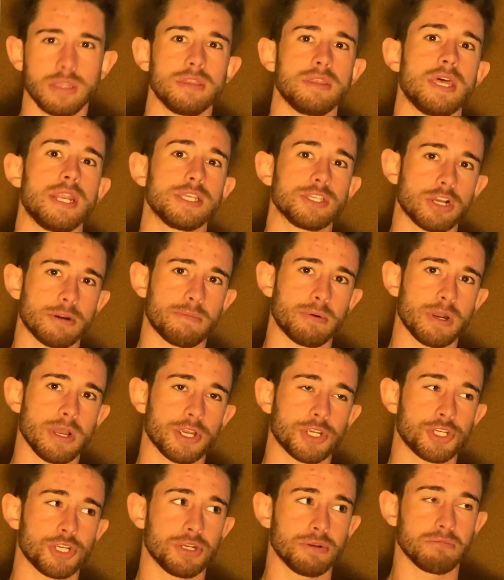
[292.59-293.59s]
then it's art
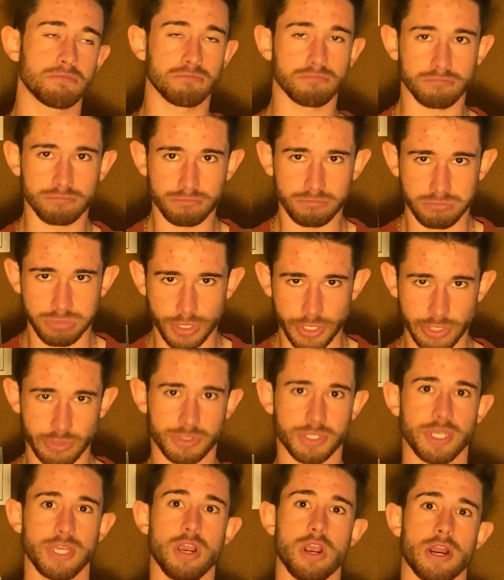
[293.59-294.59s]
production,
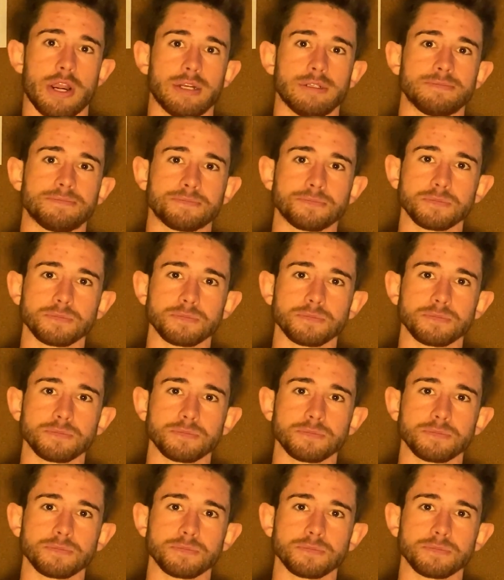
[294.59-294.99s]
producing art.